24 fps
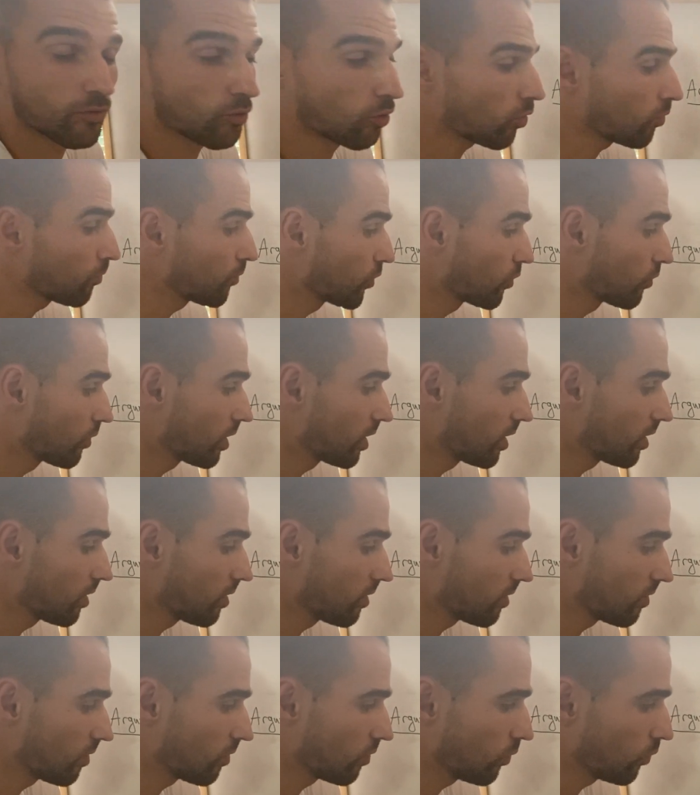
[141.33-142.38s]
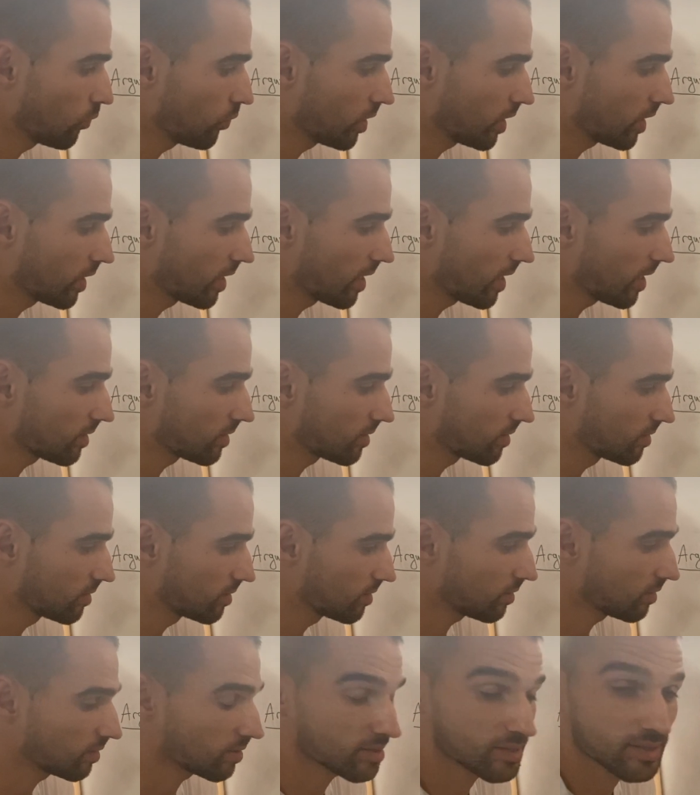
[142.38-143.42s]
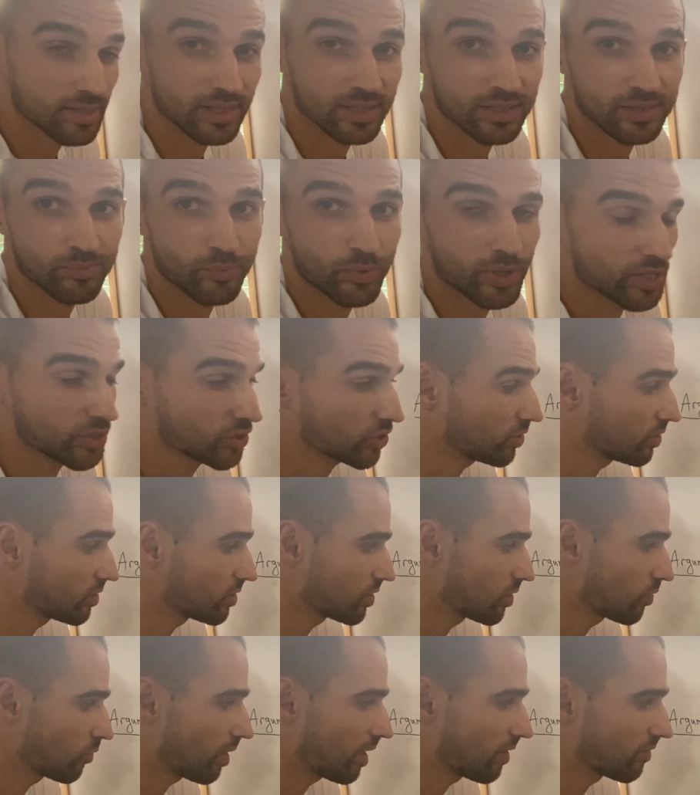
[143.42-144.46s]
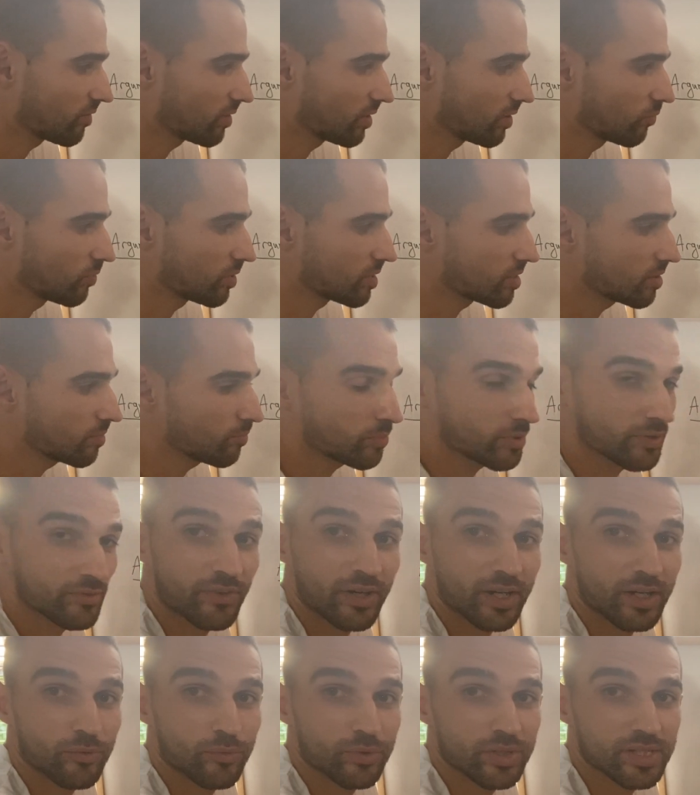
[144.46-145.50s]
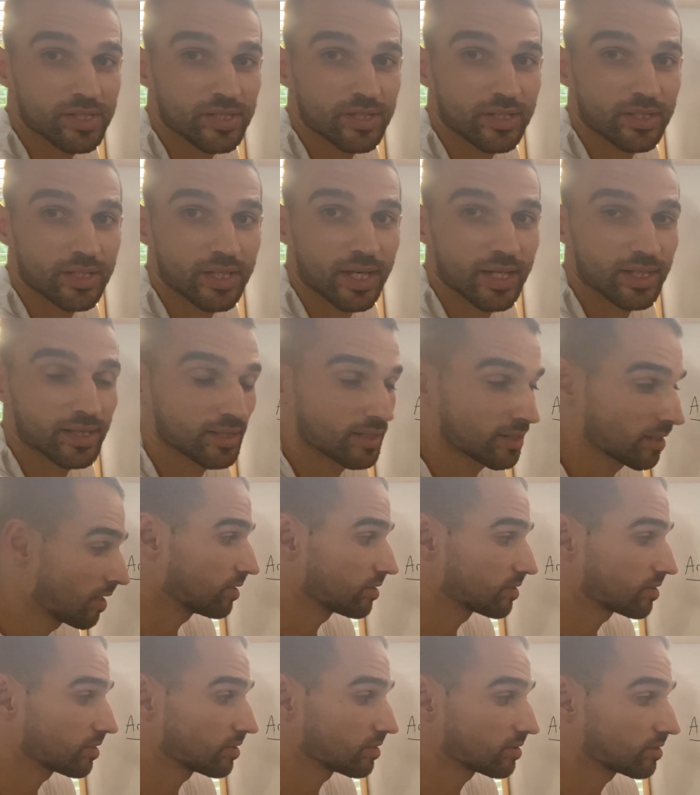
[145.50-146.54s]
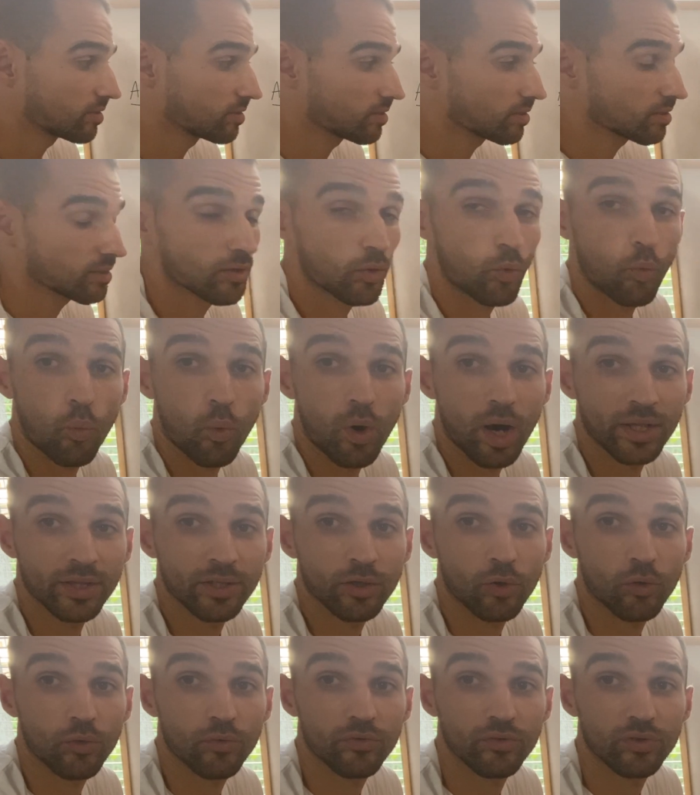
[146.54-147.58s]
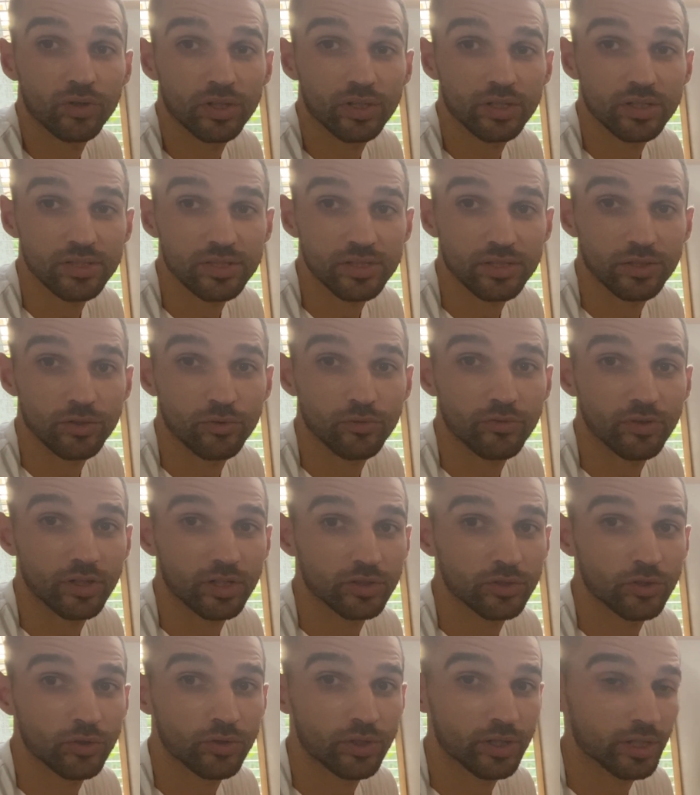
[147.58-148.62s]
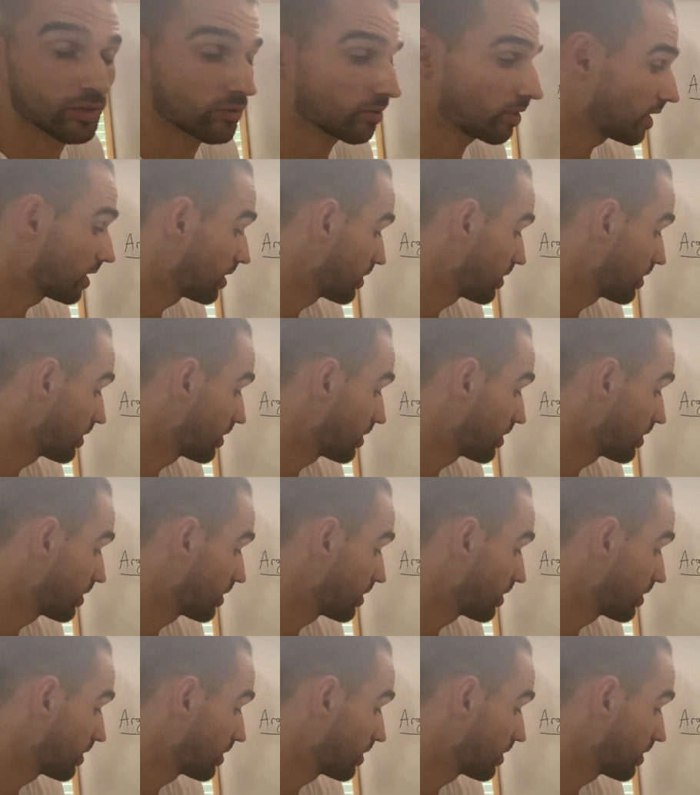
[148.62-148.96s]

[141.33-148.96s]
formula, we get this expression. So after we simplify, we see that this is one over zero factorial,